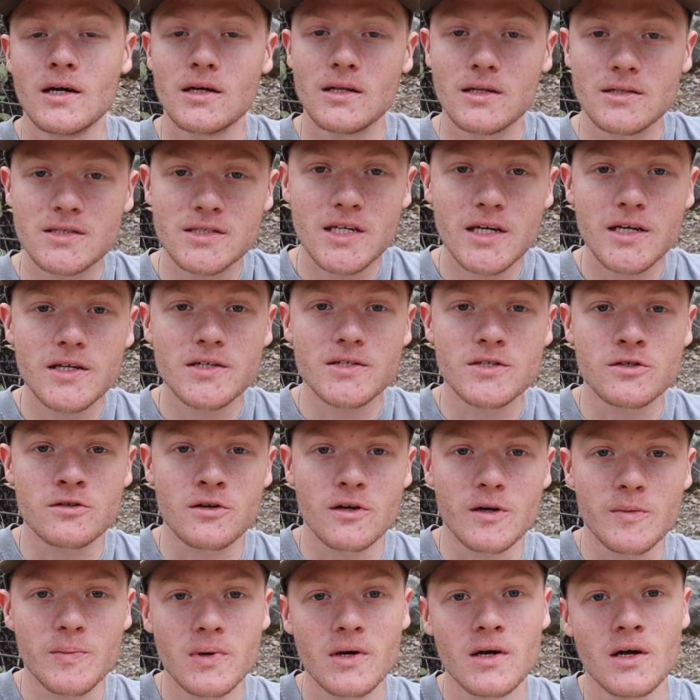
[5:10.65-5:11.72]
let's take a
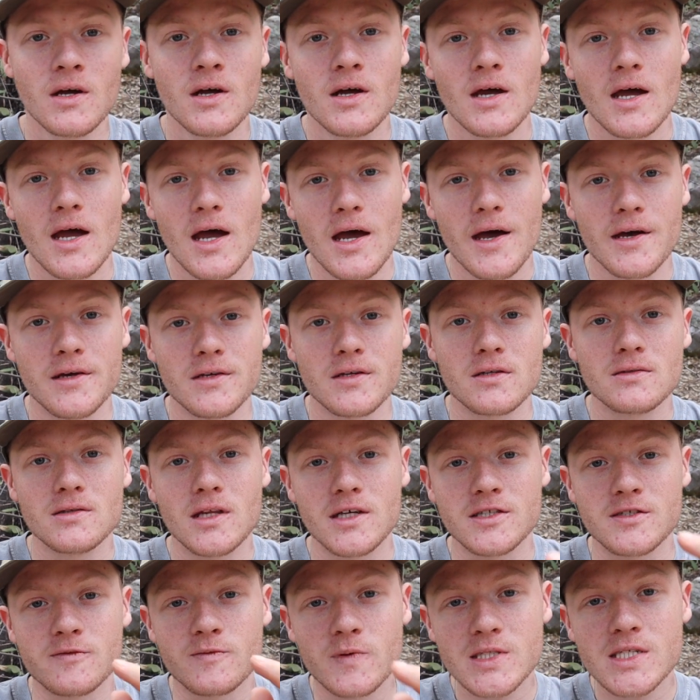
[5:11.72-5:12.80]
trip and
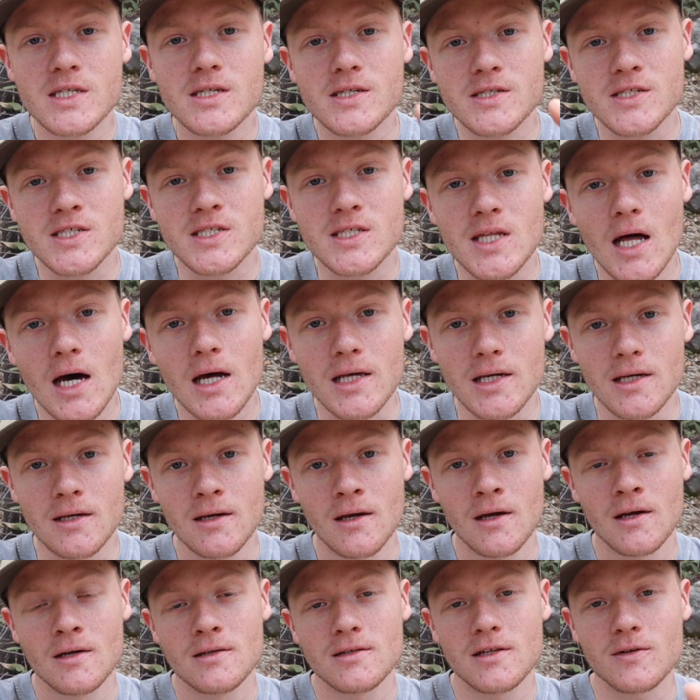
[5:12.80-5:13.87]
let's visit a study
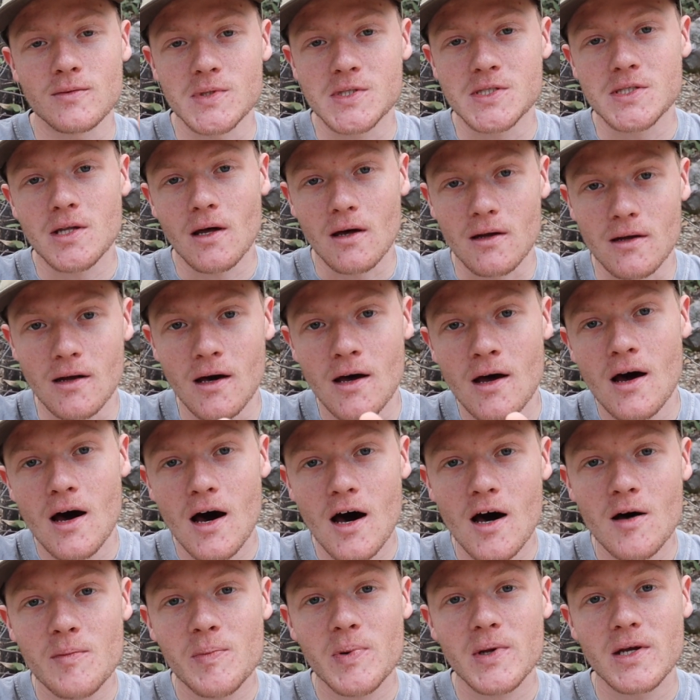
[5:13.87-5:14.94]
that was done
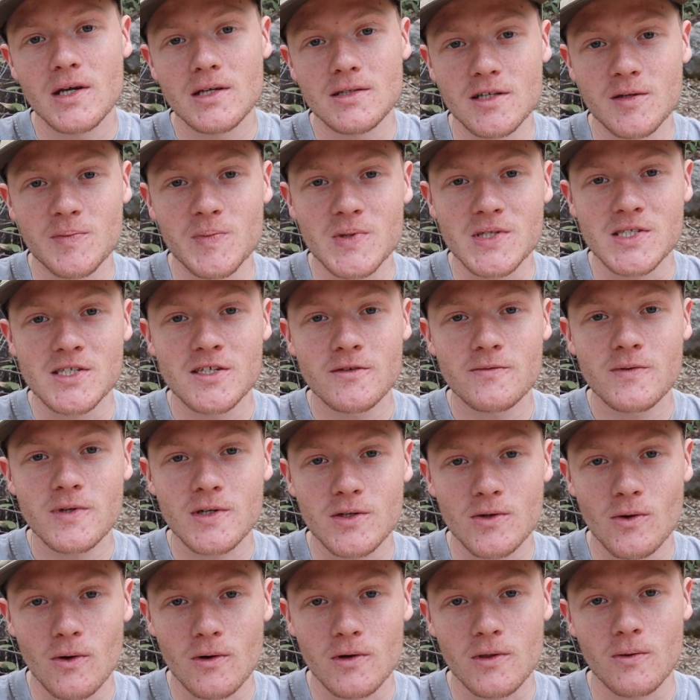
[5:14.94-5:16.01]
up in the
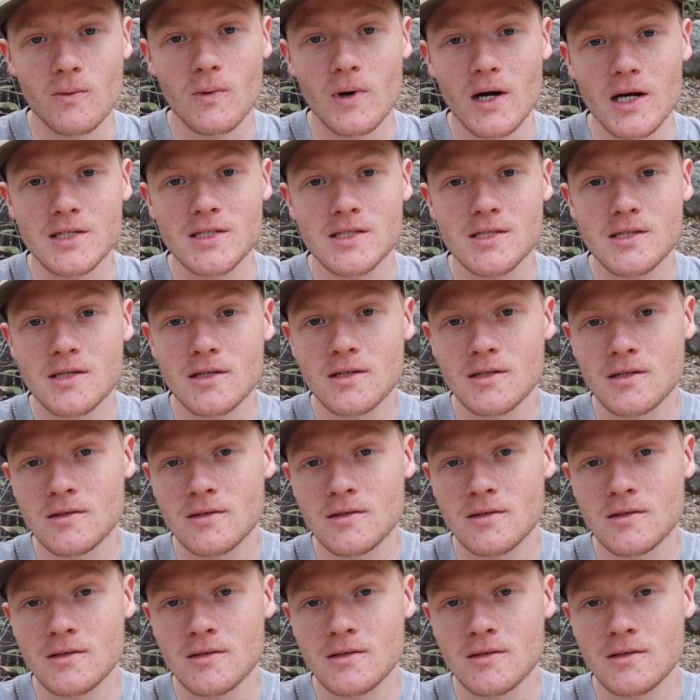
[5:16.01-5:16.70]
Pacific Northwest.